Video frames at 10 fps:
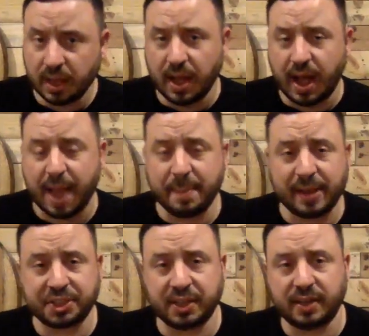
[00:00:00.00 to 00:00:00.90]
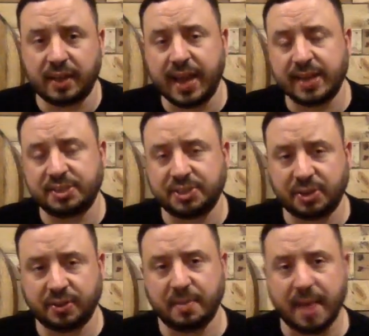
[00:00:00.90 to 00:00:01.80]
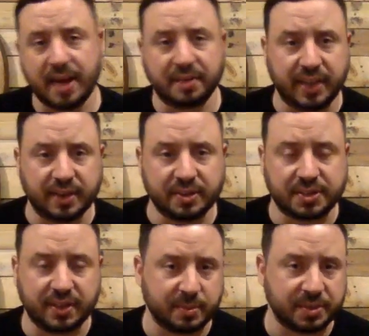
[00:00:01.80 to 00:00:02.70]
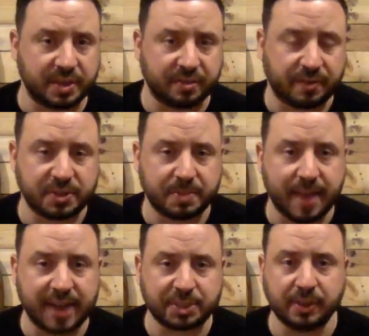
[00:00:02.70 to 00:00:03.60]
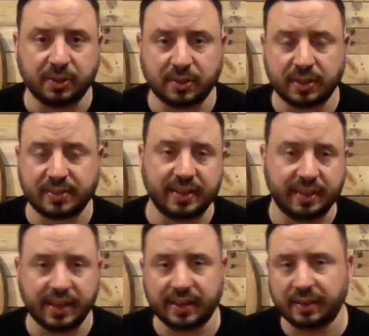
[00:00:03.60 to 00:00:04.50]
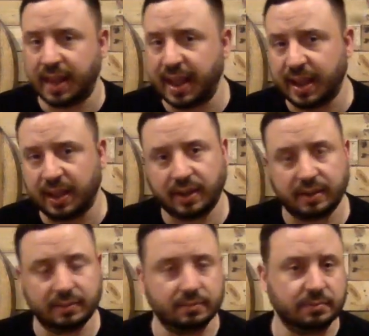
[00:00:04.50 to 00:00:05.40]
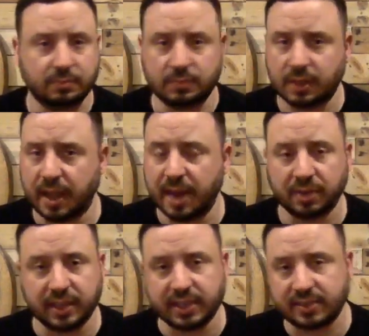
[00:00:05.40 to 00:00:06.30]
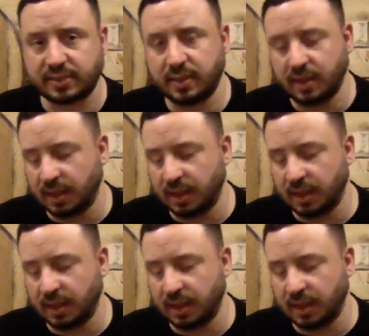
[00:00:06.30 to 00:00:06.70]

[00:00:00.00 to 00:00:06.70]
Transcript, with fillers: I mentioned a certain amount of years that it was their first mash bill that they did a a release.